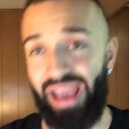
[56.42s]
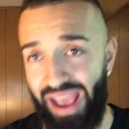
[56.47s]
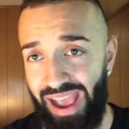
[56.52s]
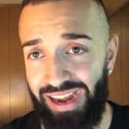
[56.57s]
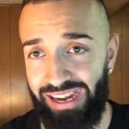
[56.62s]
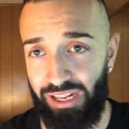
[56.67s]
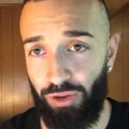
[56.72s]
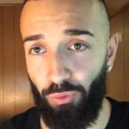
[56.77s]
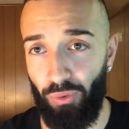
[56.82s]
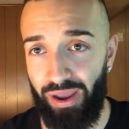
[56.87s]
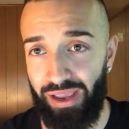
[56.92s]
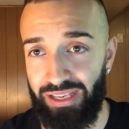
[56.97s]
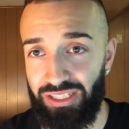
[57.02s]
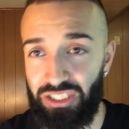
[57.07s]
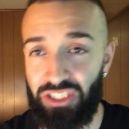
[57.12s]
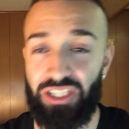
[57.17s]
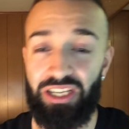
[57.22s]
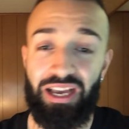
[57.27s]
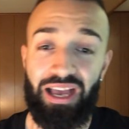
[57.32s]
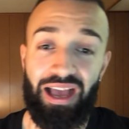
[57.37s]

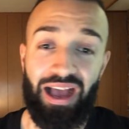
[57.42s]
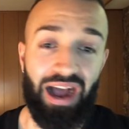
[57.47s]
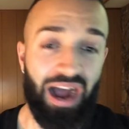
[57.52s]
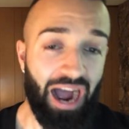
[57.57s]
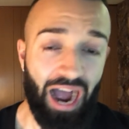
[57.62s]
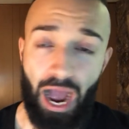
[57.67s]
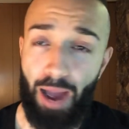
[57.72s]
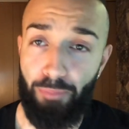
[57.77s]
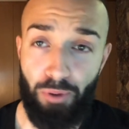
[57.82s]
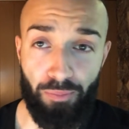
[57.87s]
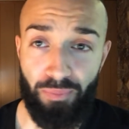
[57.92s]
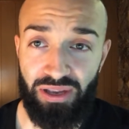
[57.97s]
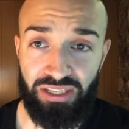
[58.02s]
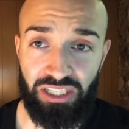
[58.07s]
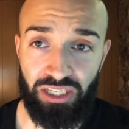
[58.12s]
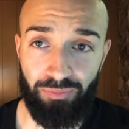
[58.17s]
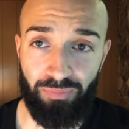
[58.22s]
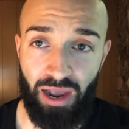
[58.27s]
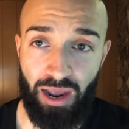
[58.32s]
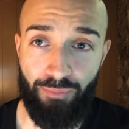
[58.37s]
Anyways, I've been
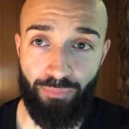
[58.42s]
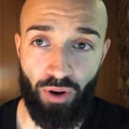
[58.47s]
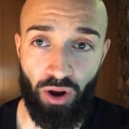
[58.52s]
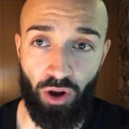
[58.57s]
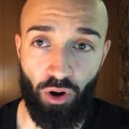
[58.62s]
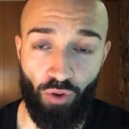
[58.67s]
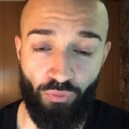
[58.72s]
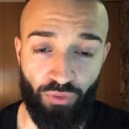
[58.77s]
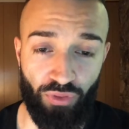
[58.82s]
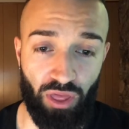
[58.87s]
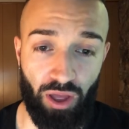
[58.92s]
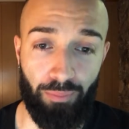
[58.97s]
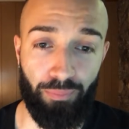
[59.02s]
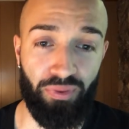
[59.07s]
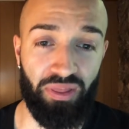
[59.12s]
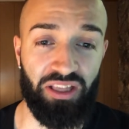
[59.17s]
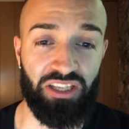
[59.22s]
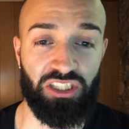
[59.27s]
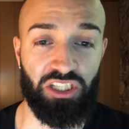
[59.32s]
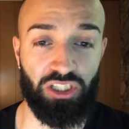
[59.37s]
basically Mind Burn over them,
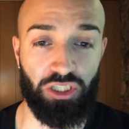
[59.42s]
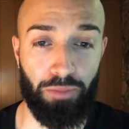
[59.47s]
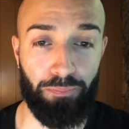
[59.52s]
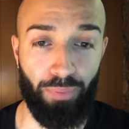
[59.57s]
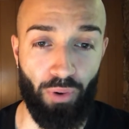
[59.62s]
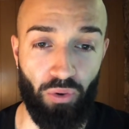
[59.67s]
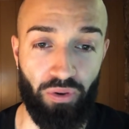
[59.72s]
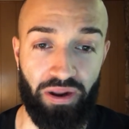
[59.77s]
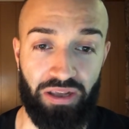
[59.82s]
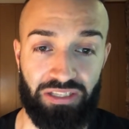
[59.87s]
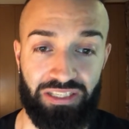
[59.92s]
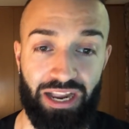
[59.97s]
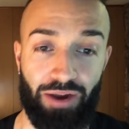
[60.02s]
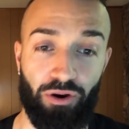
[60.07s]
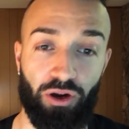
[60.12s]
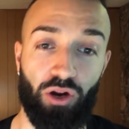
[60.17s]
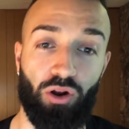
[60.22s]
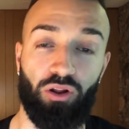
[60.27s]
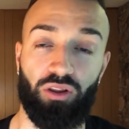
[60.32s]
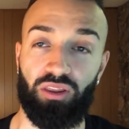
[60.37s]
but this is just a bonus. Now
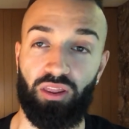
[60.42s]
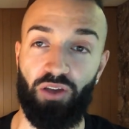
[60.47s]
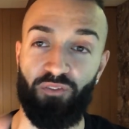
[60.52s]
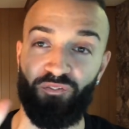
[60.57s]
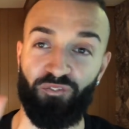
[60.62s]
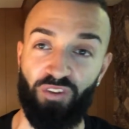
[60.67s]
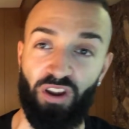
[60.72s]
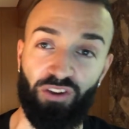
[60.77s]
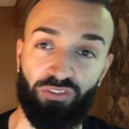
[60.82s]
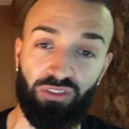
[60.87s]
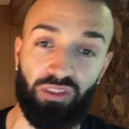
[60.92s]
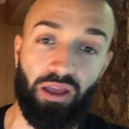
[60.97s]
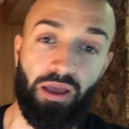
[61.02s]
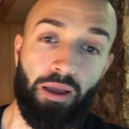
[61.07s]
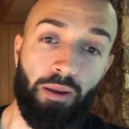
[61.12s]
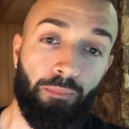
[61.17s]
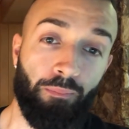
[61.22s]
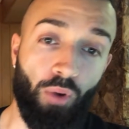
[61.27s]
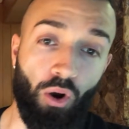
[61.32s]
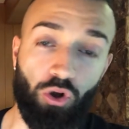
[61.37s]
we're going to go to the fifth
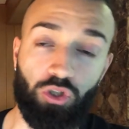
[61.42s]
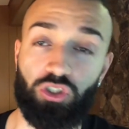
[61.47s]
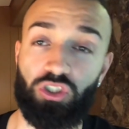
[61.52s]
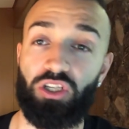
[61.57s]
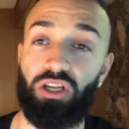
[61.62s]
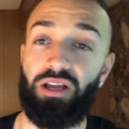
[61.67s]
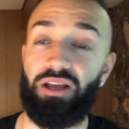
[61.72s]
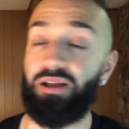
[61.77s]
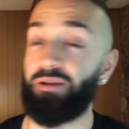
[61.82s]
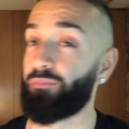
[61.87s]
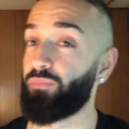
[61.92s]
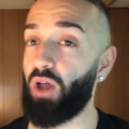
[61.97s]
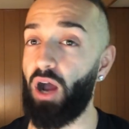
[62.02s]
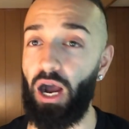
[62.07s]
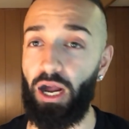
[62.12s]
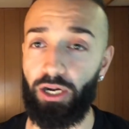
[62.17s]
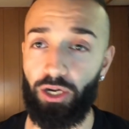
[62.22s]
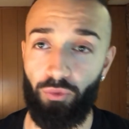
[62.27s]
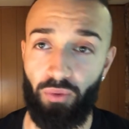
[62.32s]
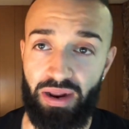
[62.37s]
most
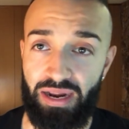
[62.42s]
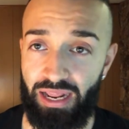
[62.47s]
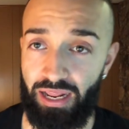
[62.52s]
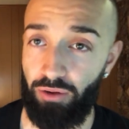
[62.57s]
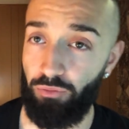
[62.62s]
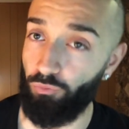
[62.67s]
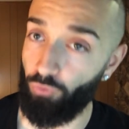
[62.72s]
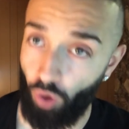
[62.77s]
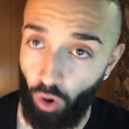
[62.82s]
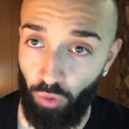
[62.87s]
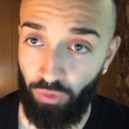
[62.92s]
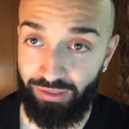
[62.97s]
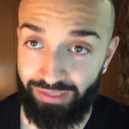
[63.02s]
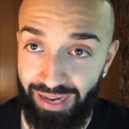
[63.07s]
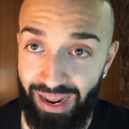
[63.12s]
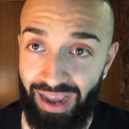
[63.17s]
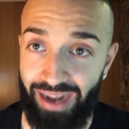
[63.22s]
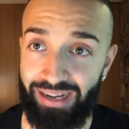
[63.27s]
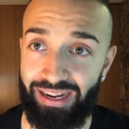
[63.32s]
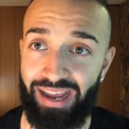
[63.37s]
underrated rogue
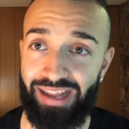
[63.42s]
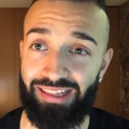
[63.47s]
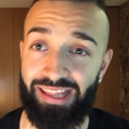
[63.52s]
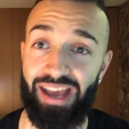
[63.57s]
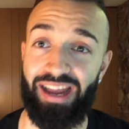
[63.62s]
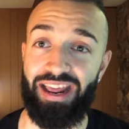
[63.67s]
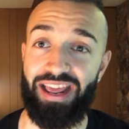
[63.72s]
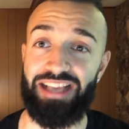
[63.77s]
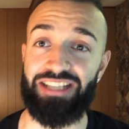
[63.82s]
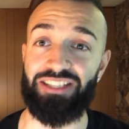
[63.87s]
deck, and that